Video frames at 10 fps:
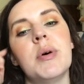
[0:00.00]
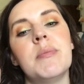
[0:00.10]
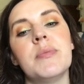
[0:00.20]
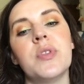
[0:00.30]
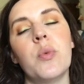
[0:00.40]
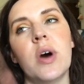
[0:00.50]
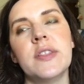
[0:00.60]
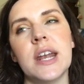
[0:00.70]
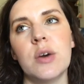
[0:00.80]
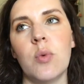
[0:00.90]
But the
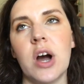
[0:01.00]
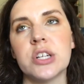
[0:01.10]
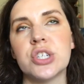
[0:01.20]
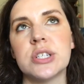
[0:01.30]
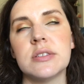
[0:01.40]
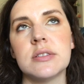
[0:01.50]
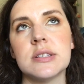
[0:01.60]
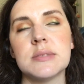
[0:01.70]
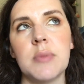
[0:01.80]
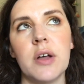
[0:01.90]
one that I watched
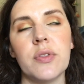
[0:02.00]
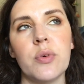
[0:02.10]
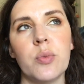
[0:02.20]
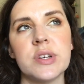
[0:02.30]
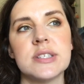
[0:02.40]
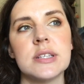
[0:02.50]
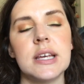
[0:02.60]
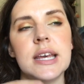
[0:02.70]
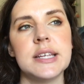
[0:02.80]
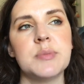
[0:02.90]
this month was
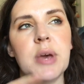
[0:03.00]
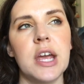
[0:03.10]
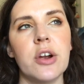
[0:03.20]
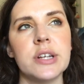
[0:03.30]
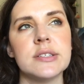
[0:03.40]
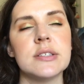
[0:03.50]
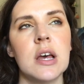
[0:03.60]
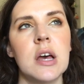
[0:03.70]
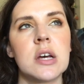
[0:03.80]
his parents